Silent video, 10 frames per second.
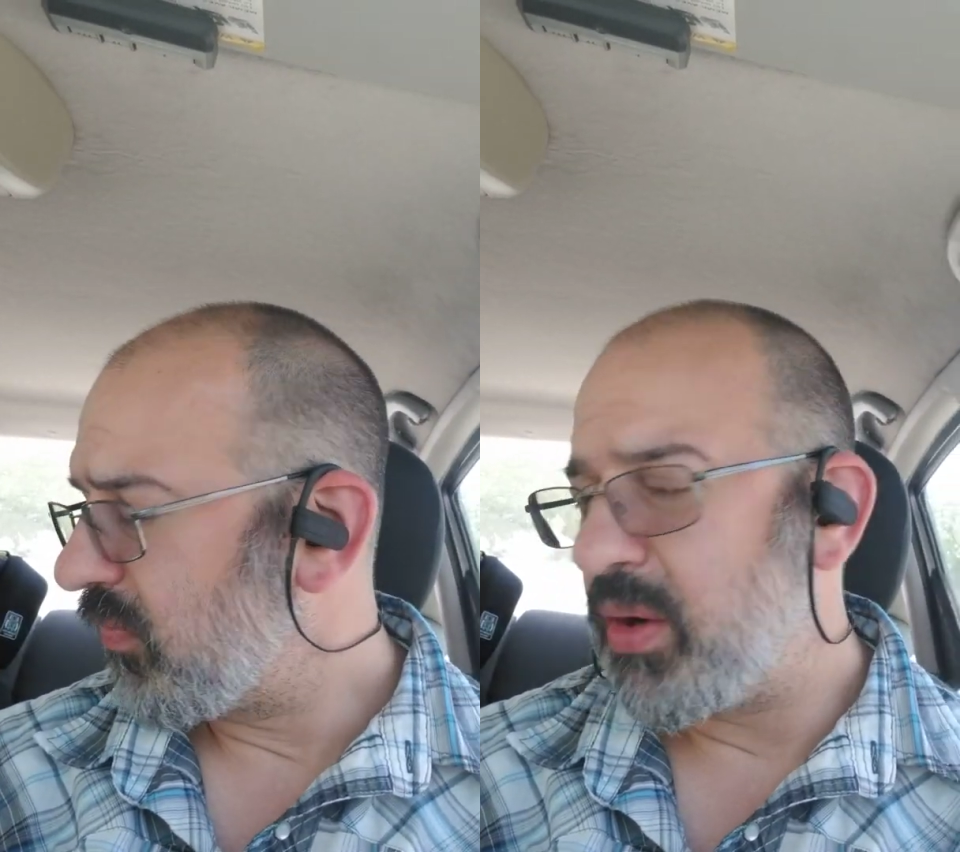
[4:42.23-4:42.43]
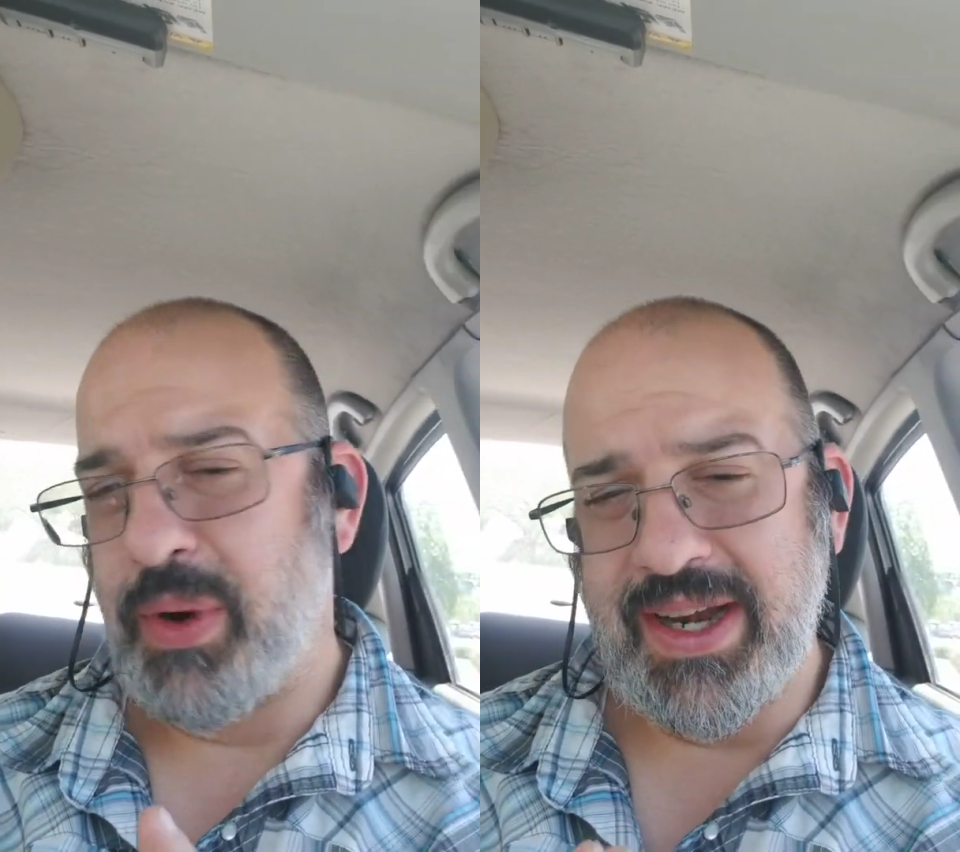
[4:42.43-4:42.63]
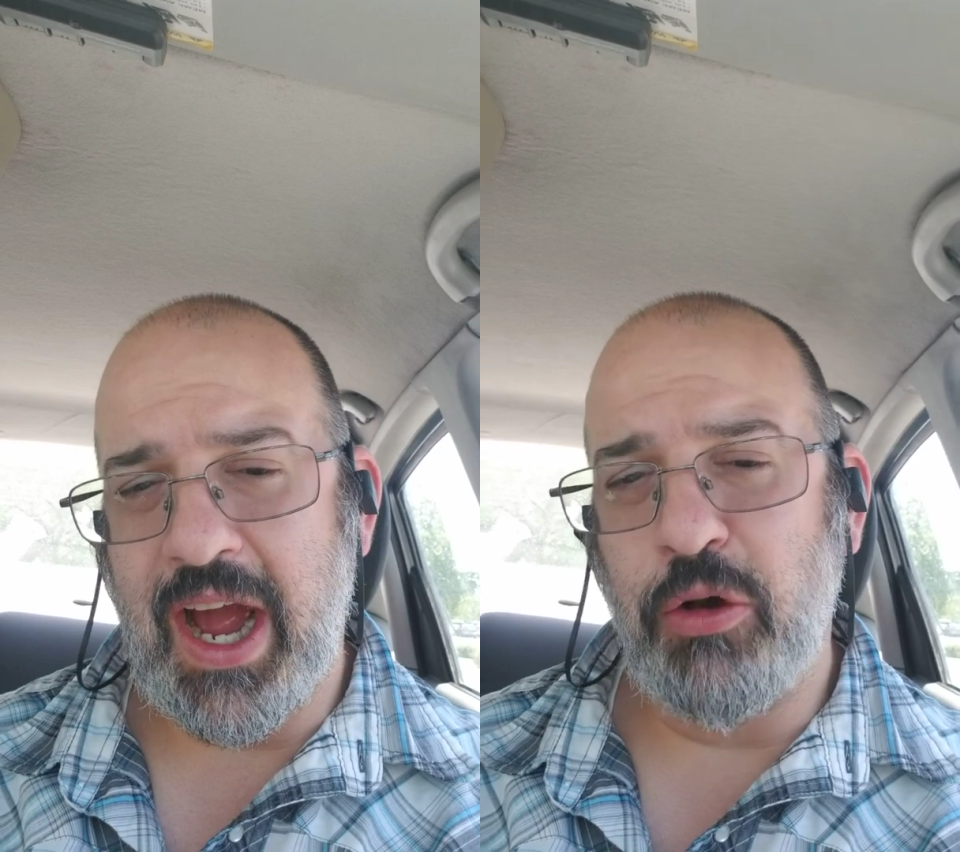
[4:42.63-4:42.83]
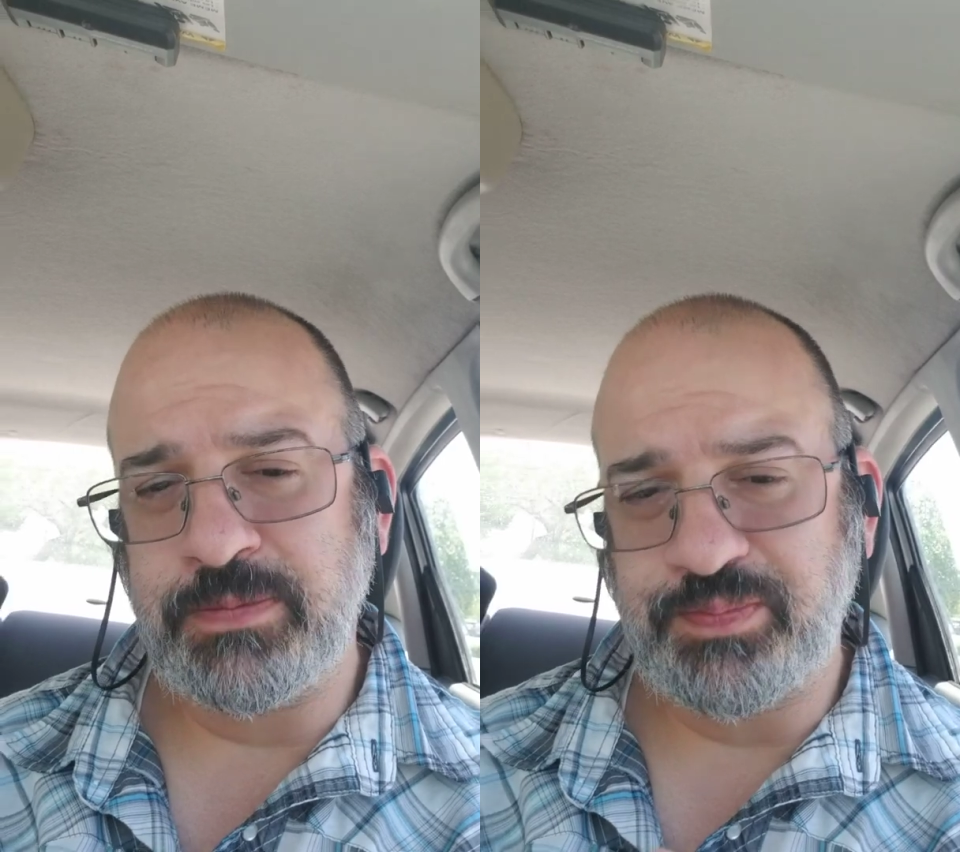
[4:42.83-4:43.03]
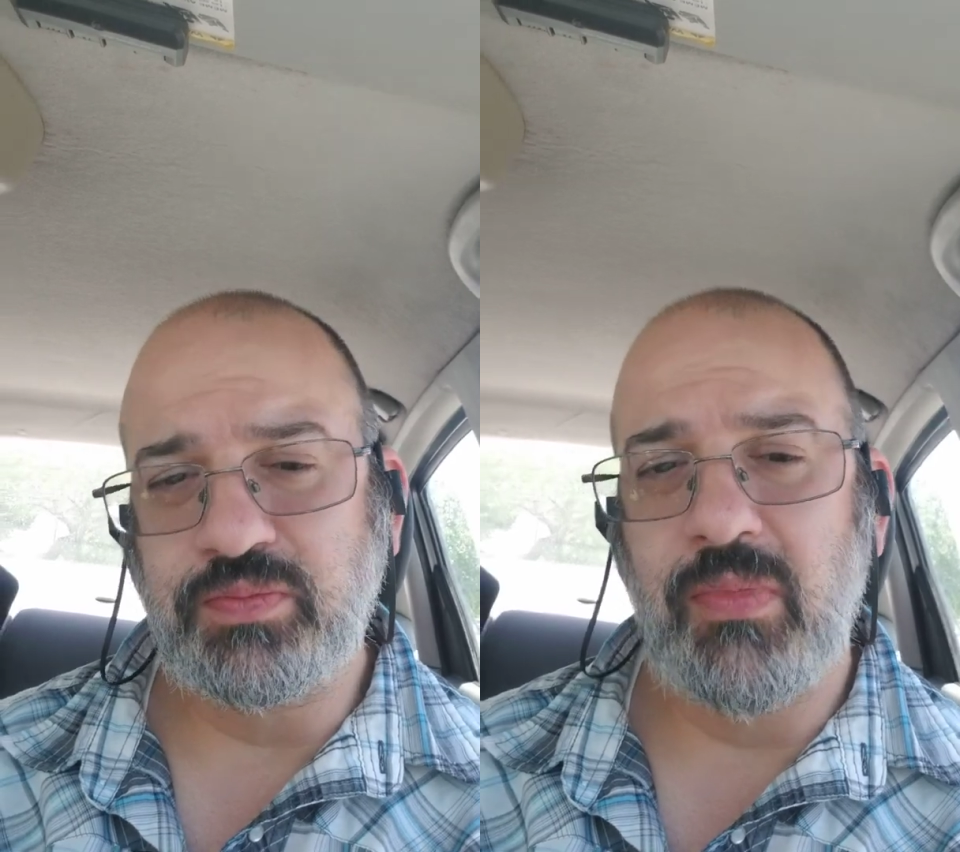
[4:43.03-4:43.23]
Right now,
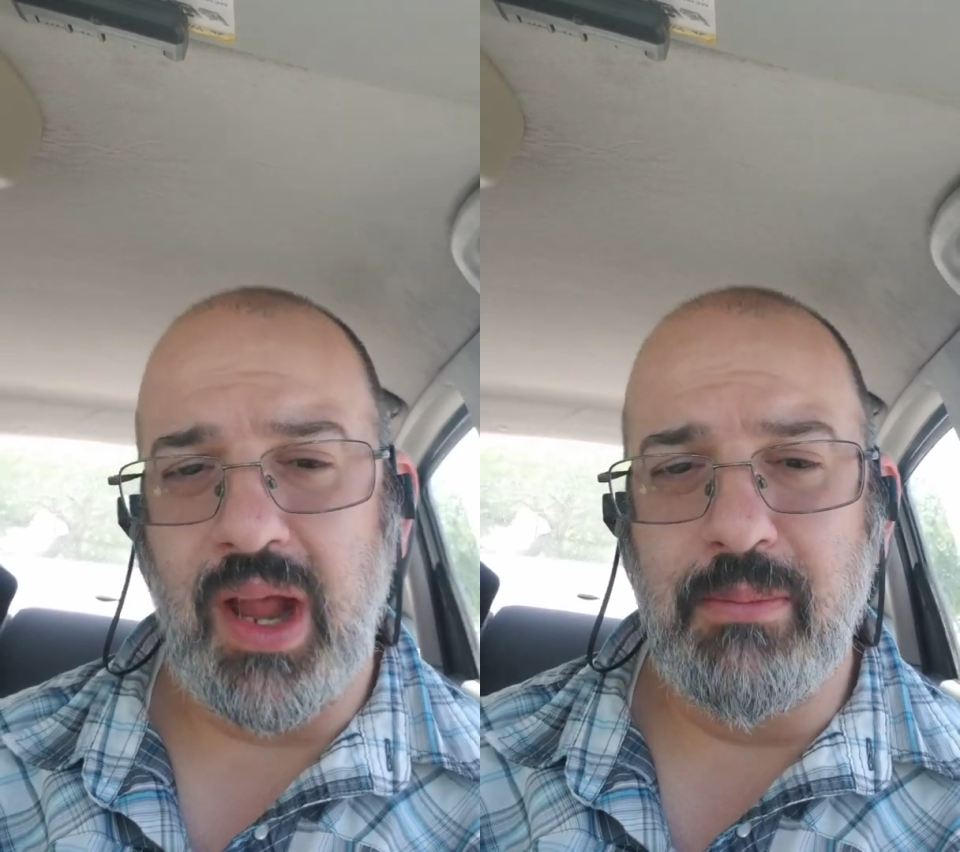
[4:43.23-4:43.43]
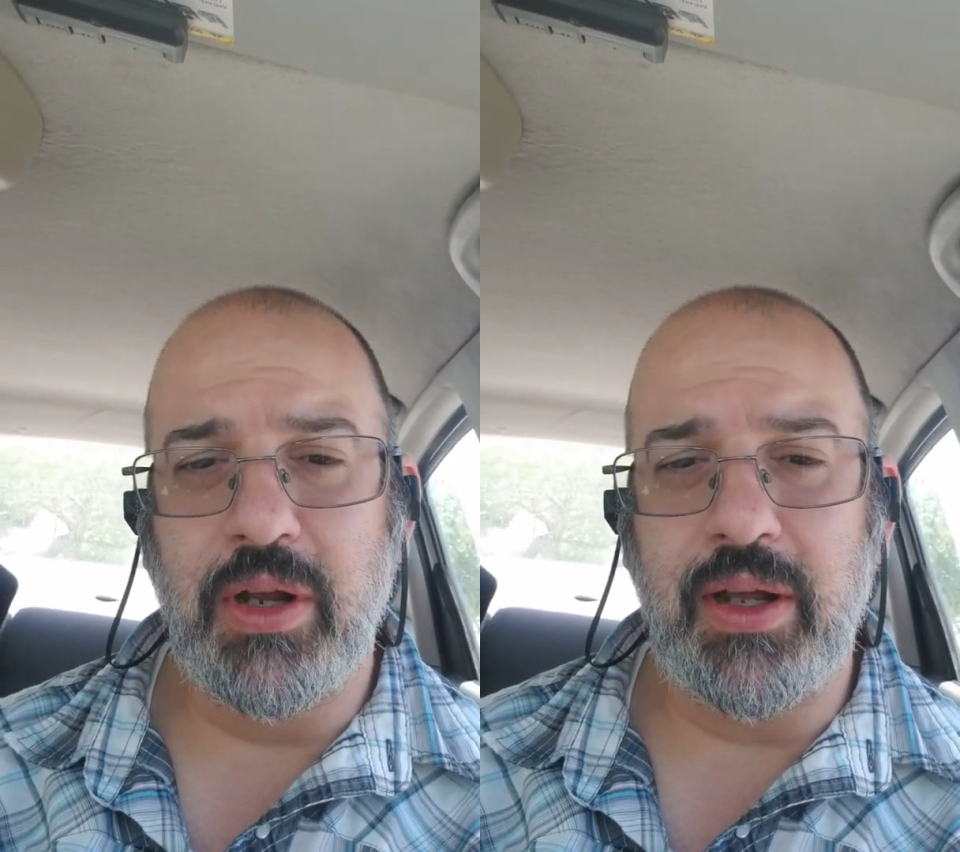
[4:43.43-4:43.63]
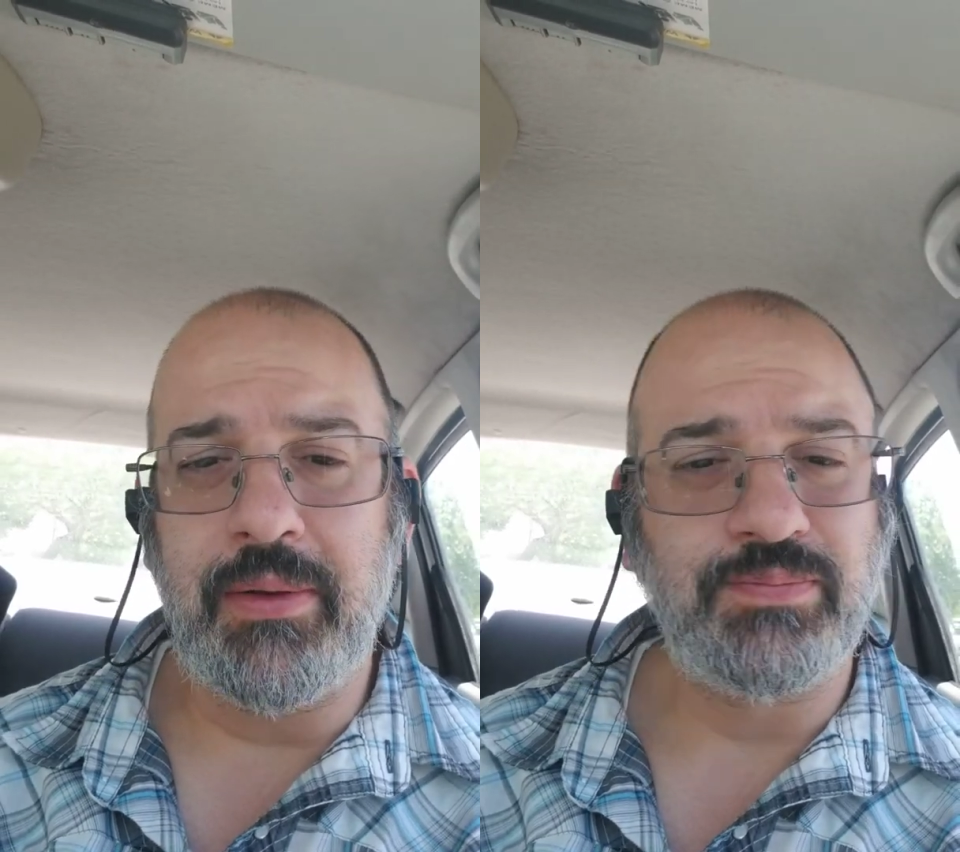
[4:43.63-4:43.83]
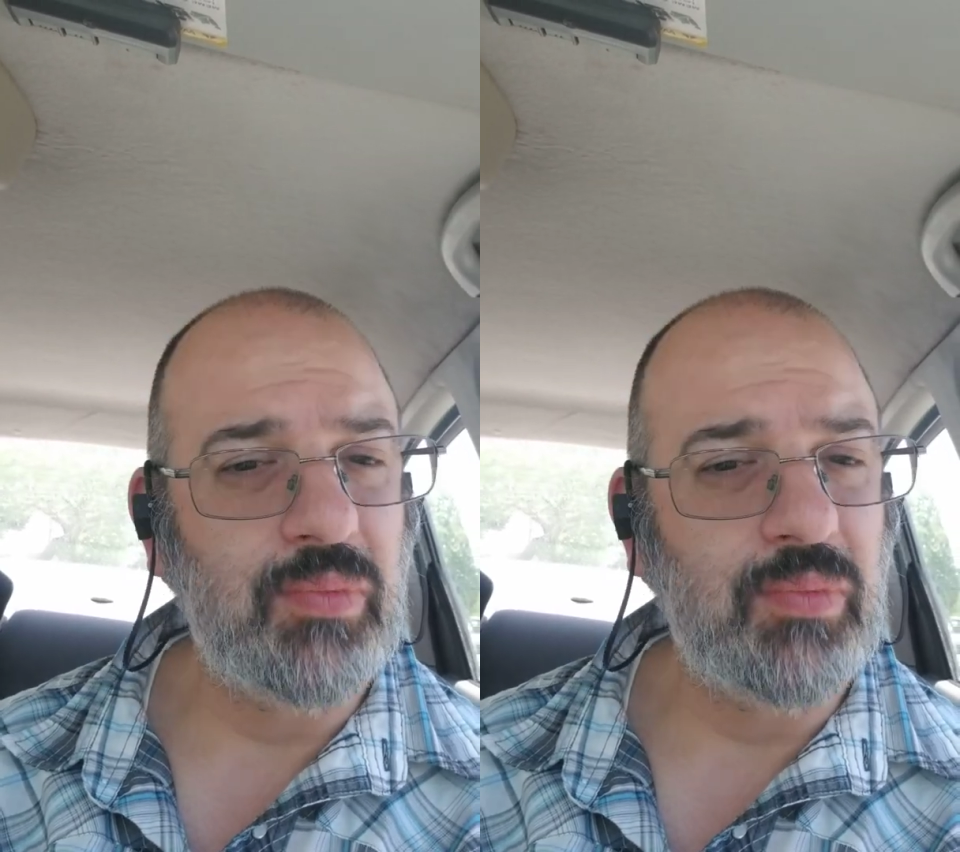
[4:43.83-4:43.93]
I'm good.